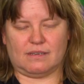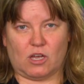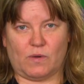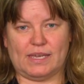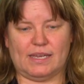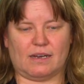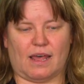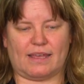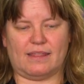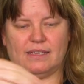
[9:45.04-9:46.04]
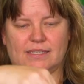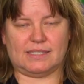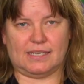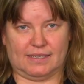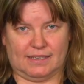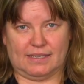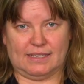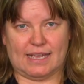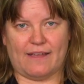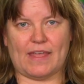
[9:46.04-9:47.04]
going in like this,
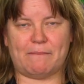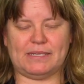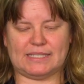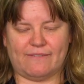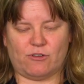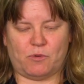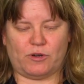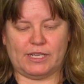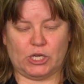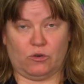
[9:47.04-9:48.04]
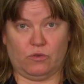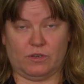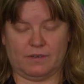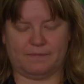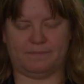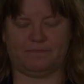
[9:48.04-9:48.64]
and that means everybody included.